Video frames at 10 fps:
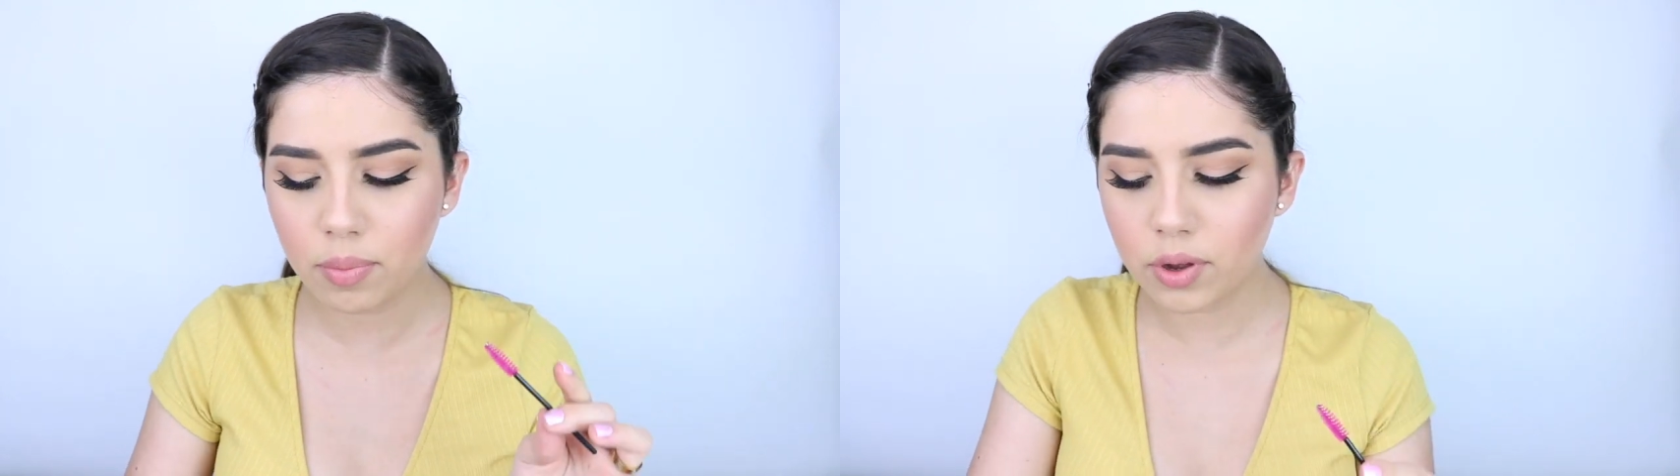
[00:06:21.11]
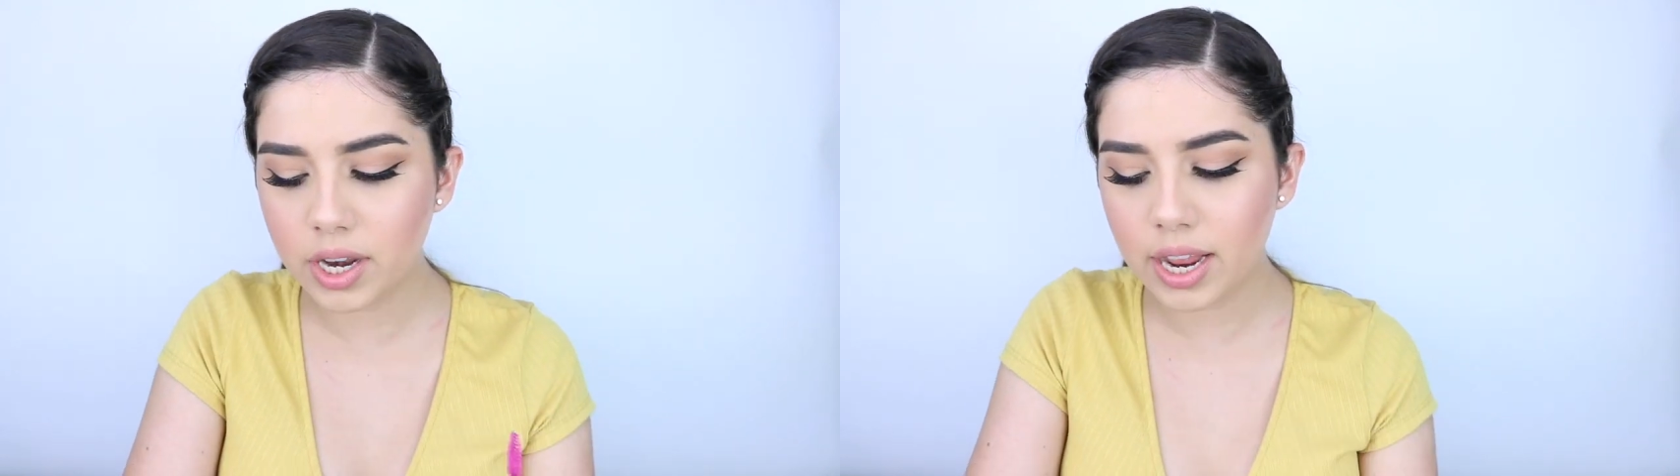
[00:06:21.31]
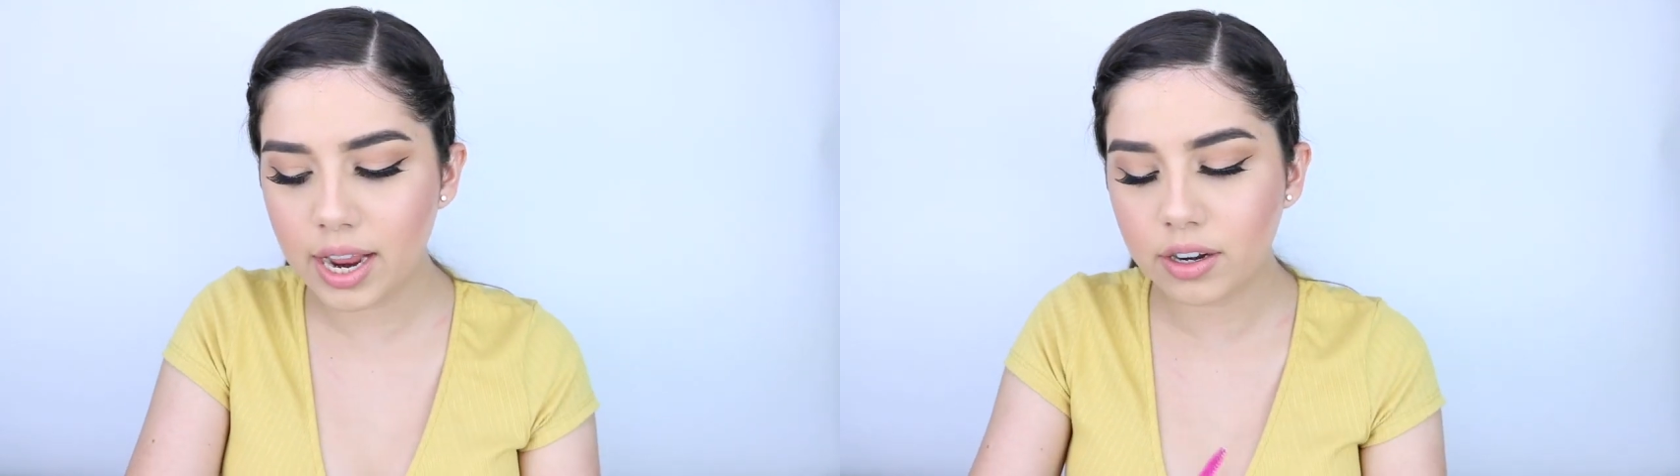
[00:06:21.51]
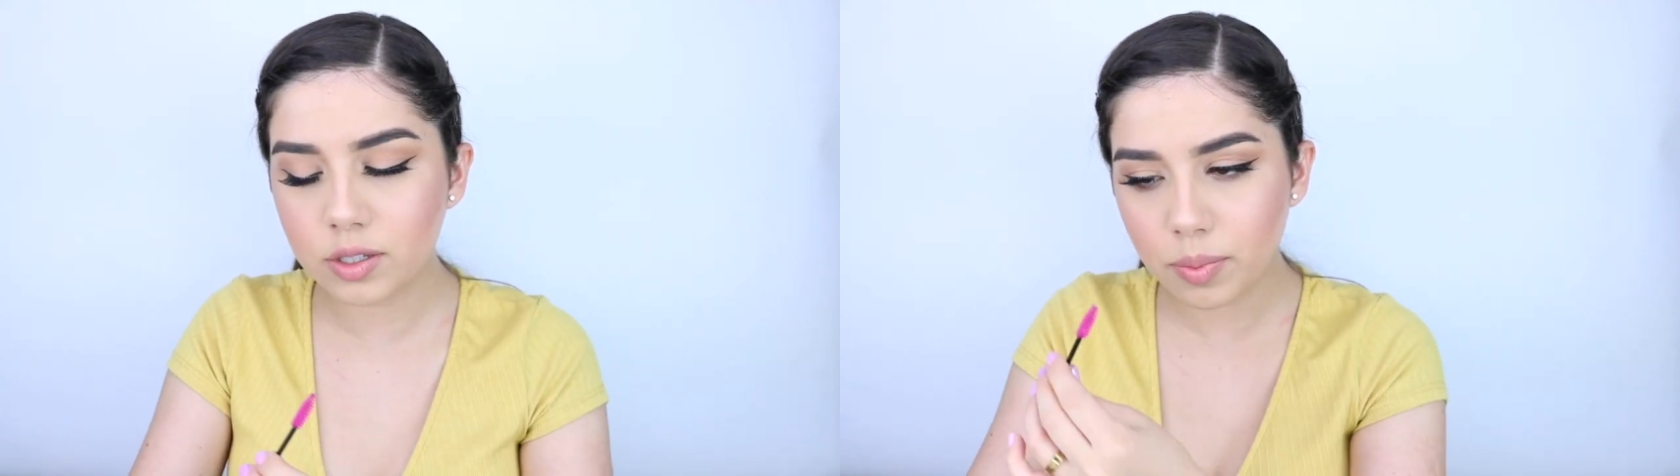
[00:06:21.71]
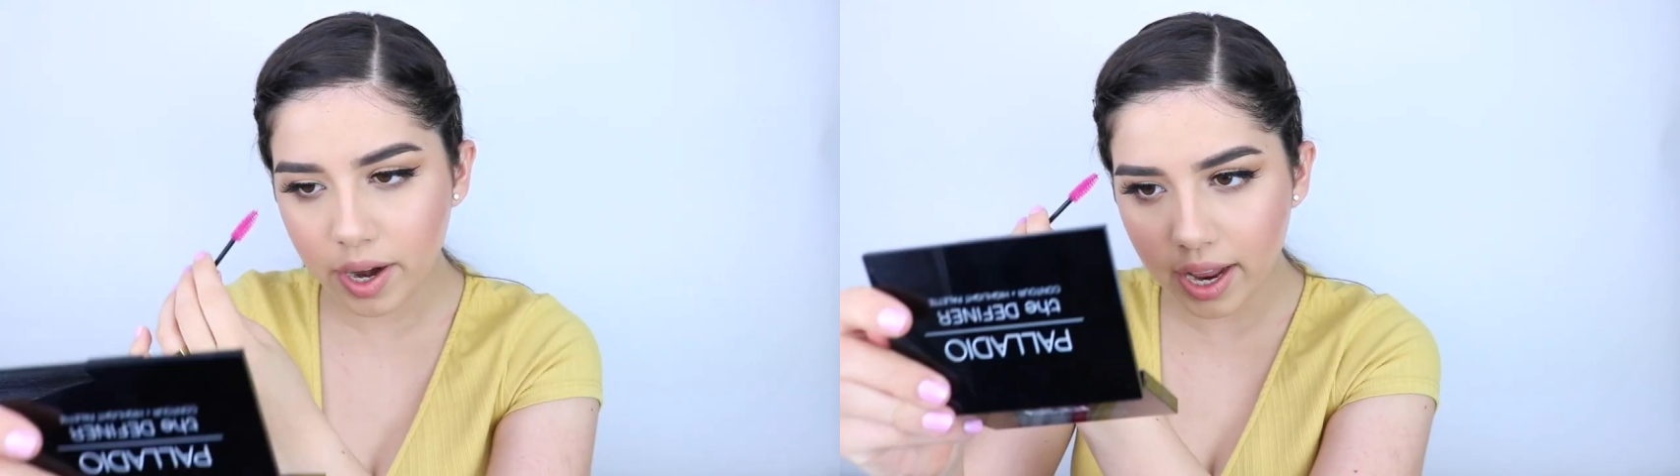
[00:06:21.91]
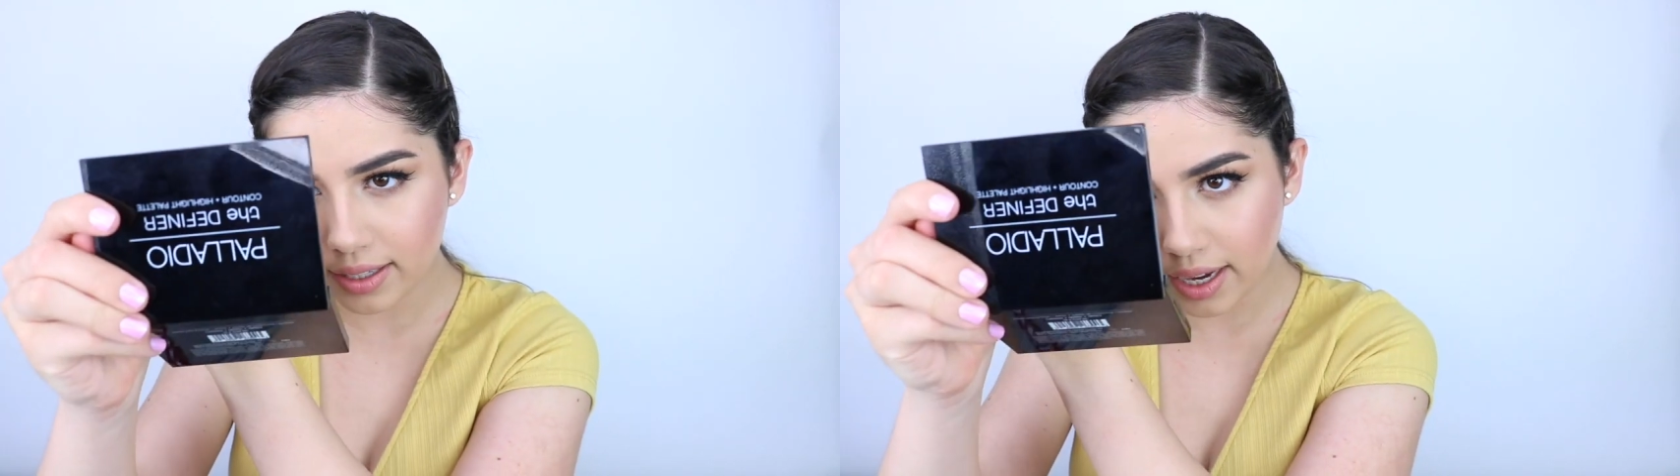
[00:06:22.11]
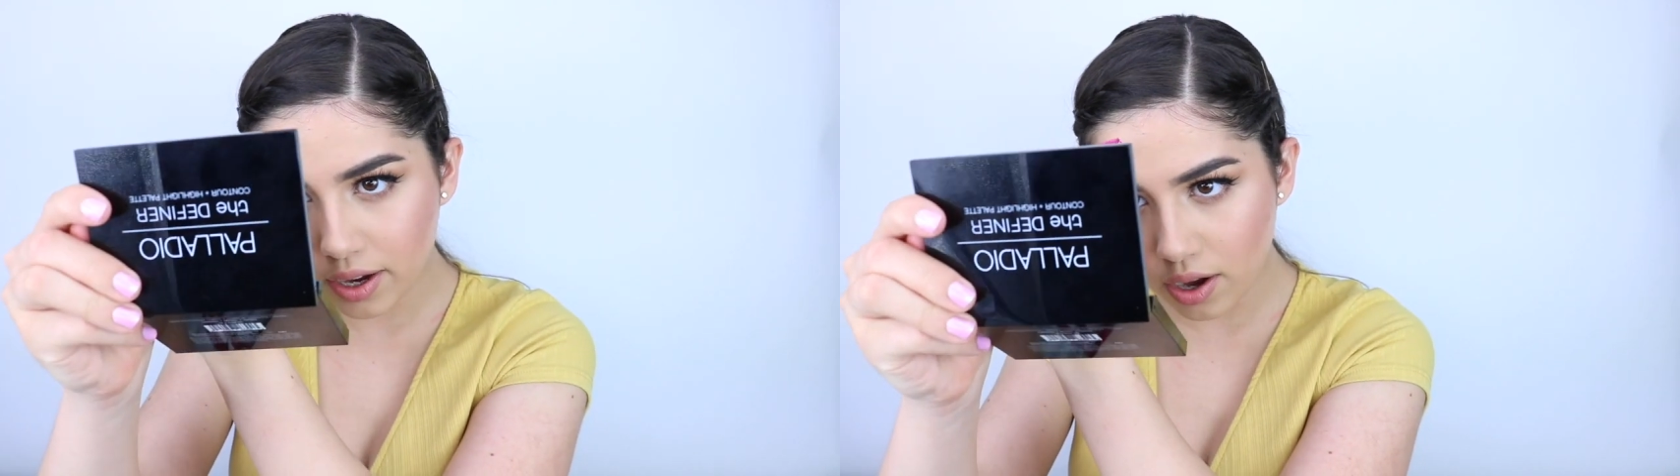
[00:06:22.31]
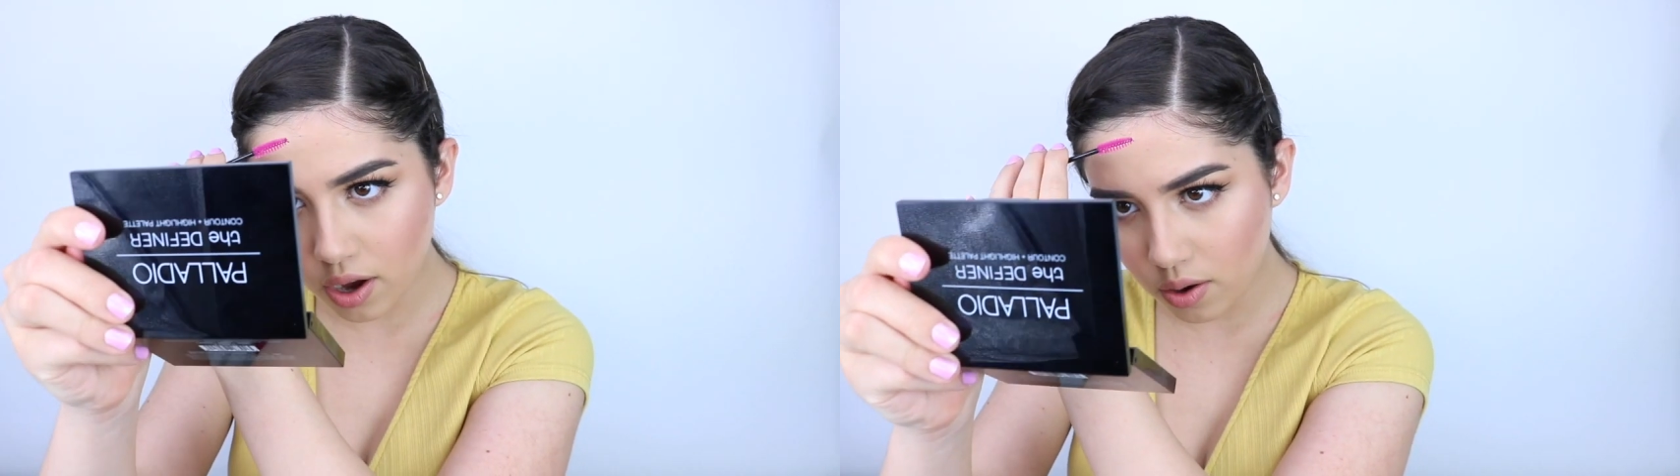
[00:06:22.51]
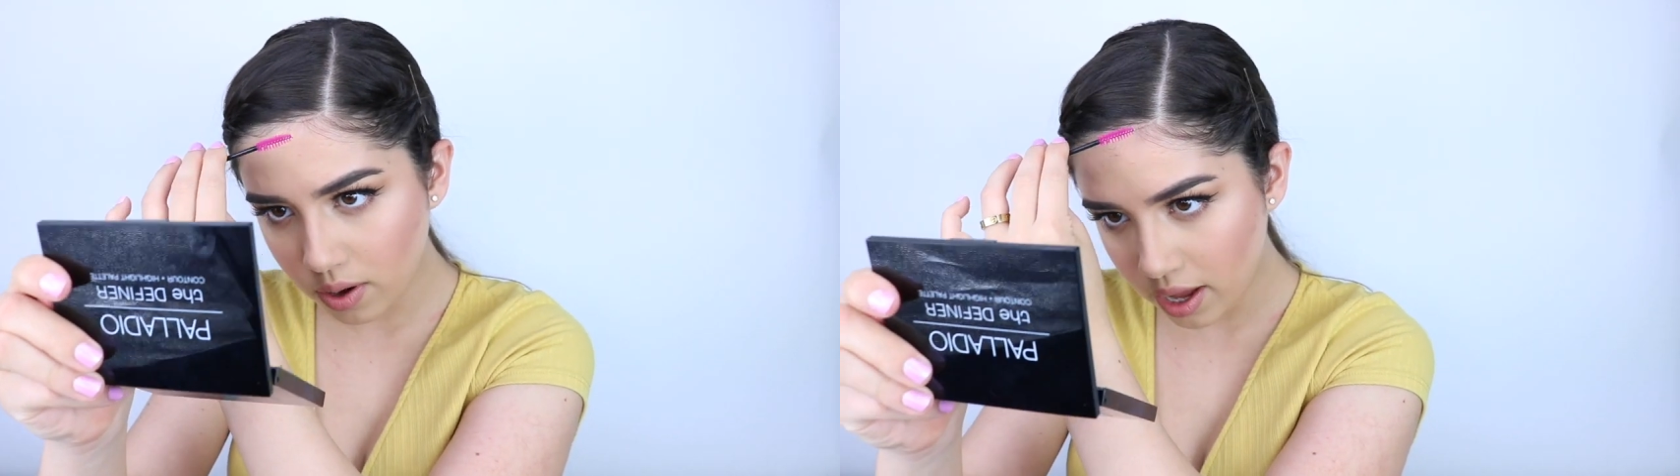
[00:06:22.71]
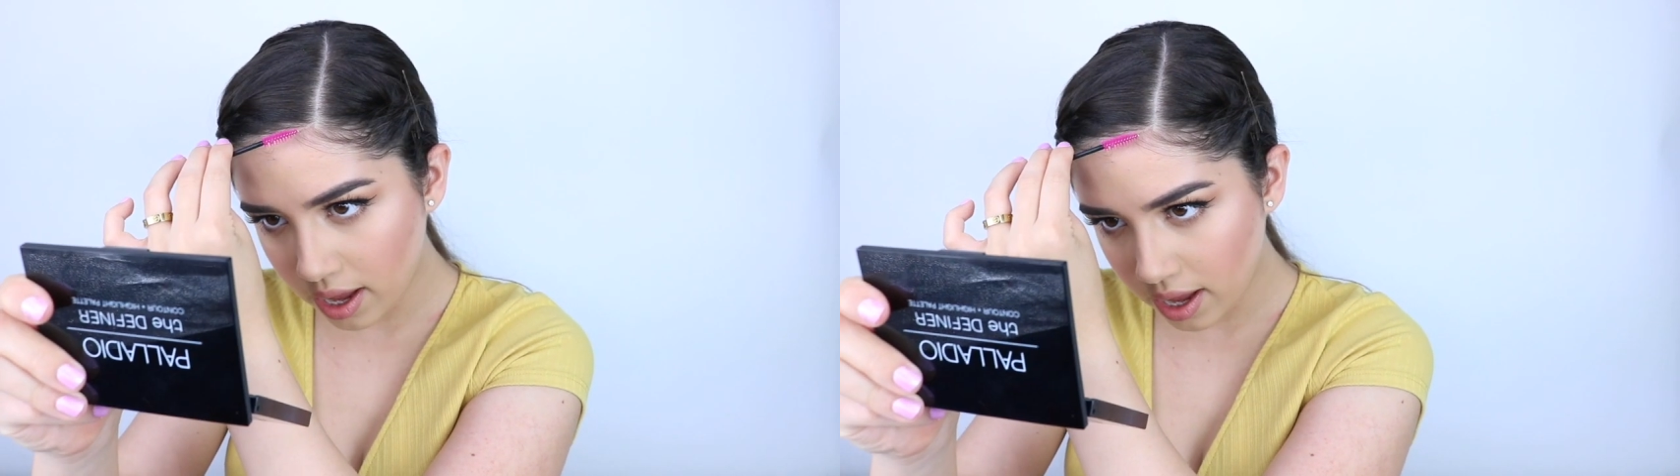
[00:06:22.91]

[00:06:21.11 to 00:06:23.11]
putting hairspray as I go